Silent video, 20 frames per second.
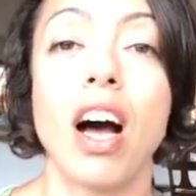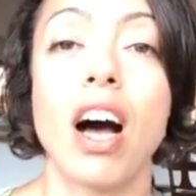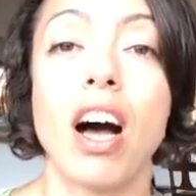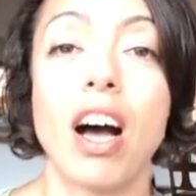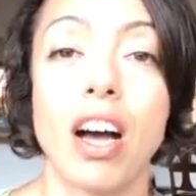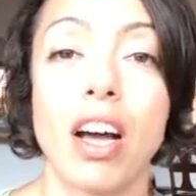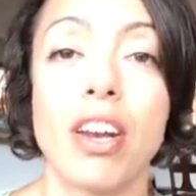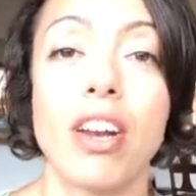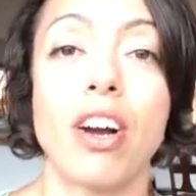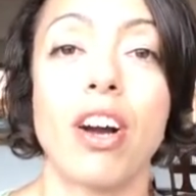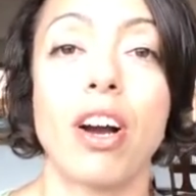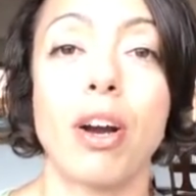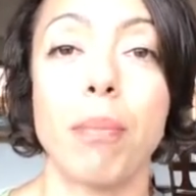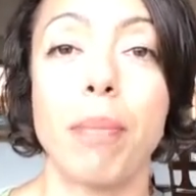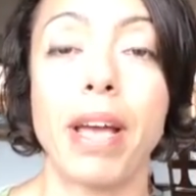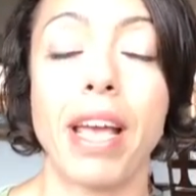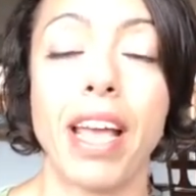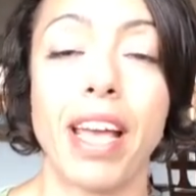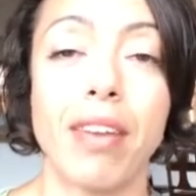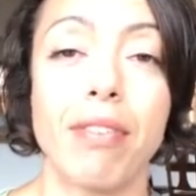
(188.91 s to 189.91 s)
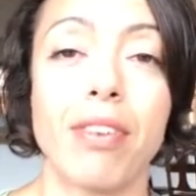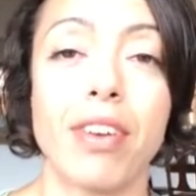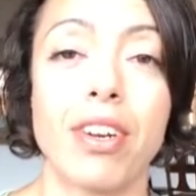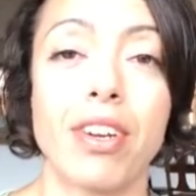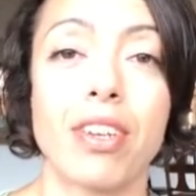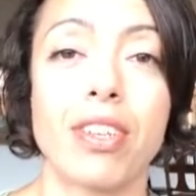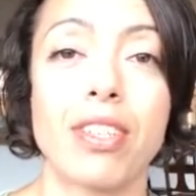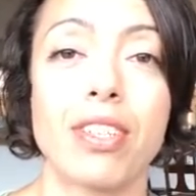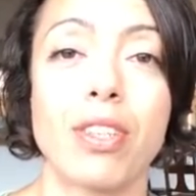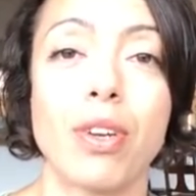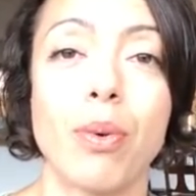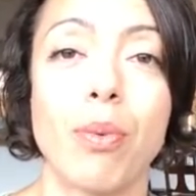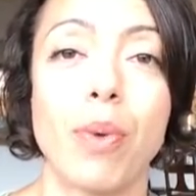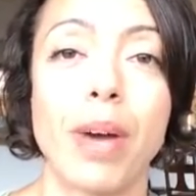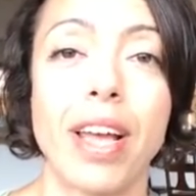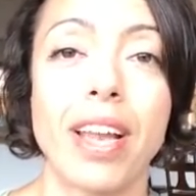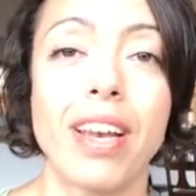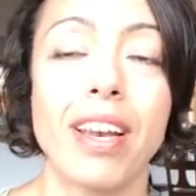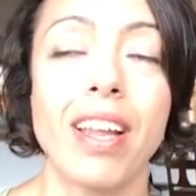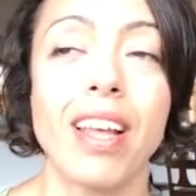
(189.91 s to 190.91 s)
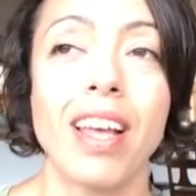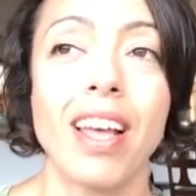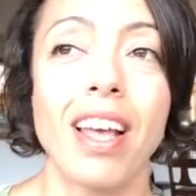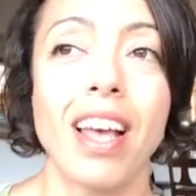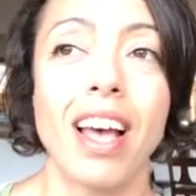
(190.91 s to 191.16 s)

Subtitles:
on our behavior. So when